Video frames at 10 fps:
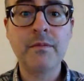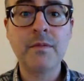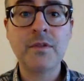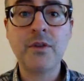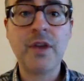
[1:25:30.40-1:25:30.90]

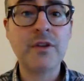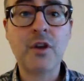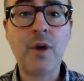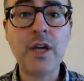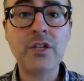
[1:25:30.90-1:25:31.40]
So here's
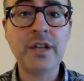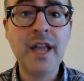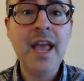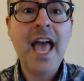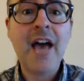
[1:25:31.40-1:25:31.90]
the question.
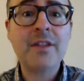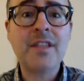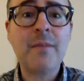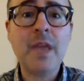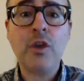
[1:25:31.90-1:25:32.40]
How does
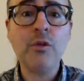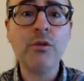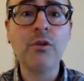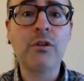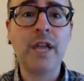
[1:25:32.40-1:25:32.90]
that make you
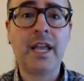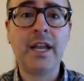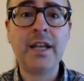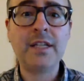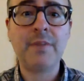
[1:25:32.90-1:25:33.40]
look like
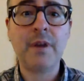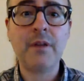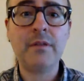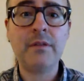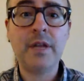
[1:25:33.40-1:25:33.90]
an expert?